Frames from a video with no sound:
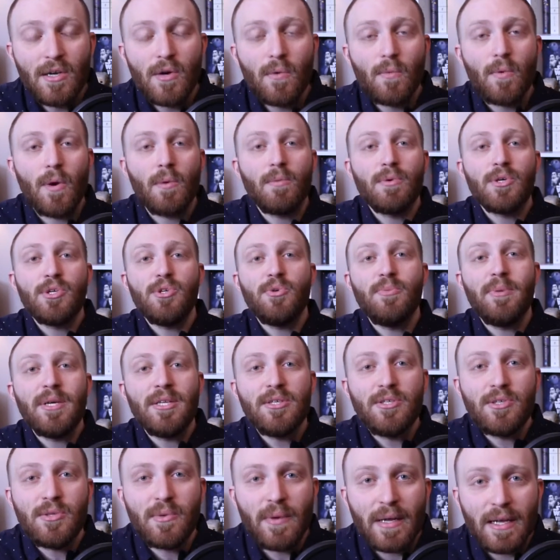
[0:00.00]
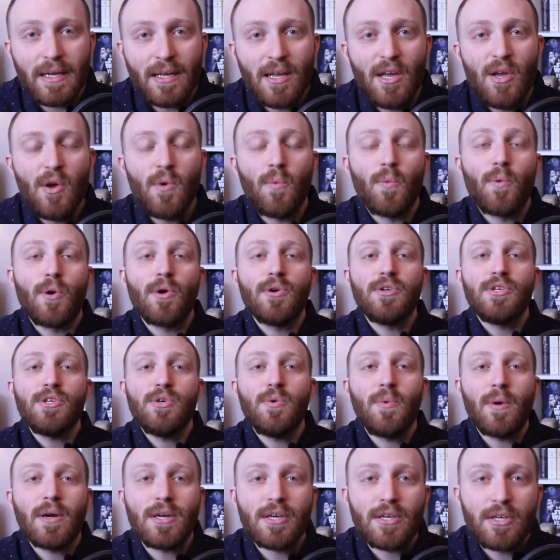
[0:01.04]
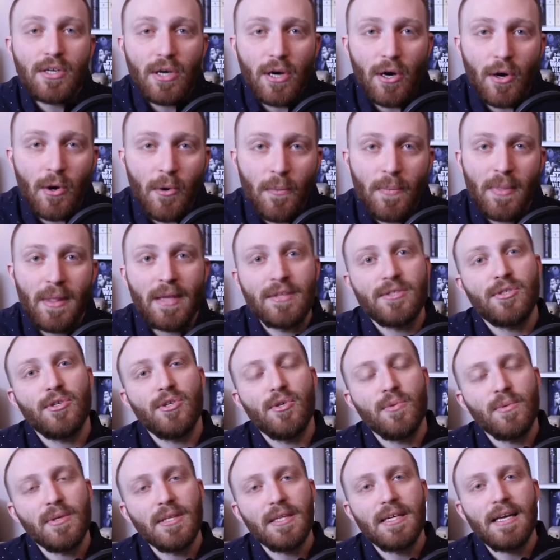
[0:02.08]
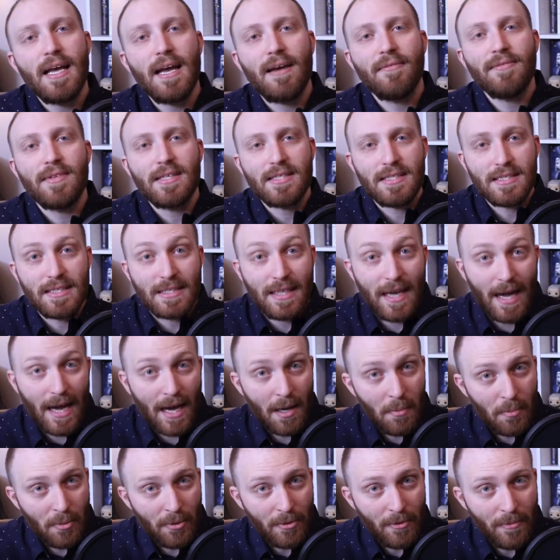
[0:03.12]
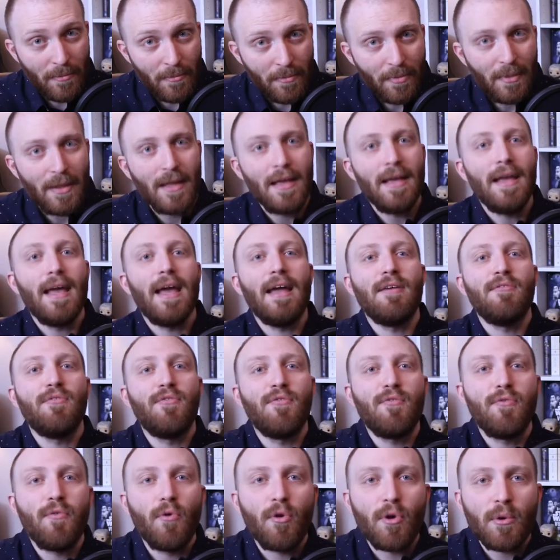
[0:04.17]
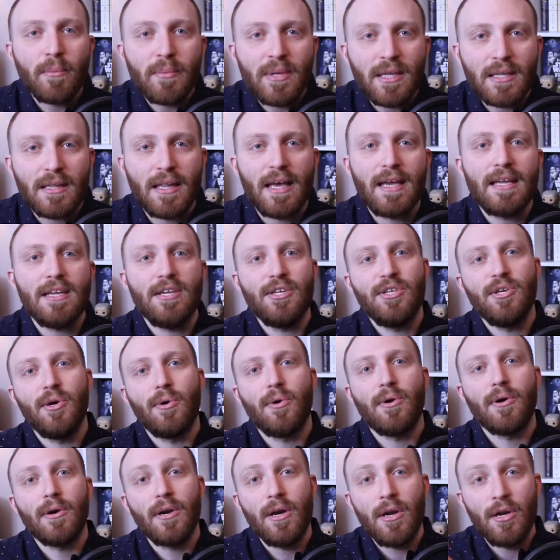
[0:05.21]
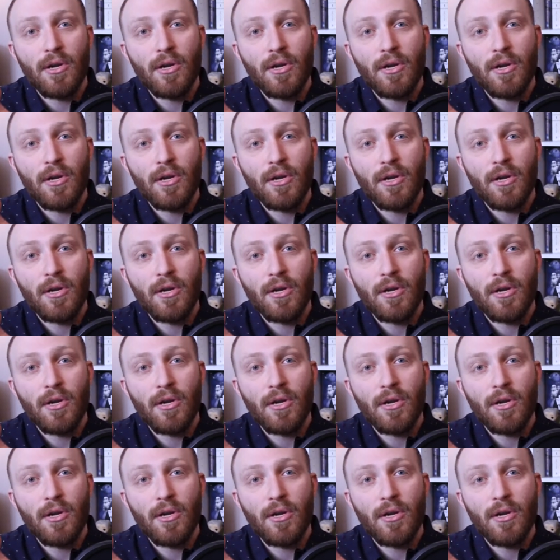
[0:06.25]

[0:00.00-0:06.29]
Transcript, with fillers: What will you be doing? Where do you want to go? And so you really have to stop and formulate your